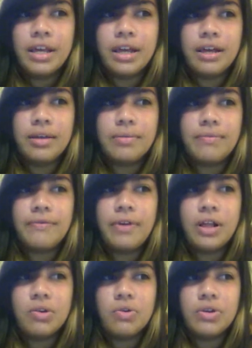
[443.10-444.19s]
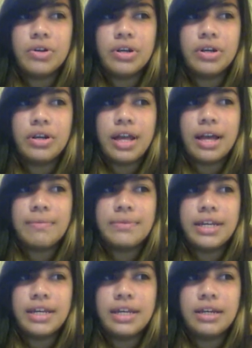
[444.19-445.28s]
Fall quarter, I'm
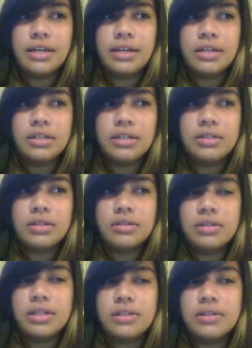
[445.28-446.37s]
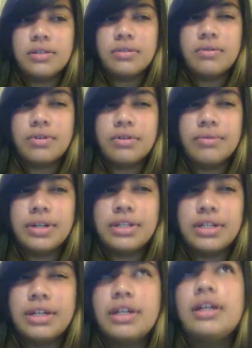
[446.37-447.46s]
taking this quarter, what is
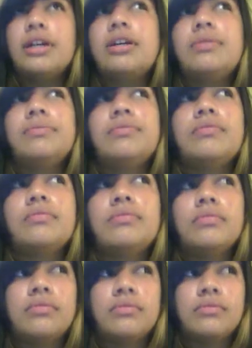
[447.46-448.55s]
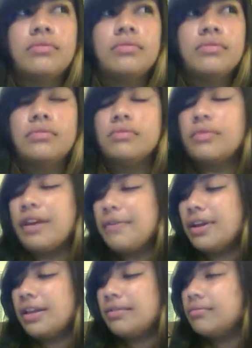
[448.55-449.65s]
it? I
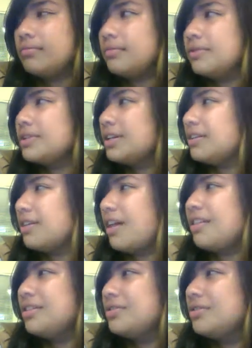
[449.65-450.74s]
forget. It was like knowledge.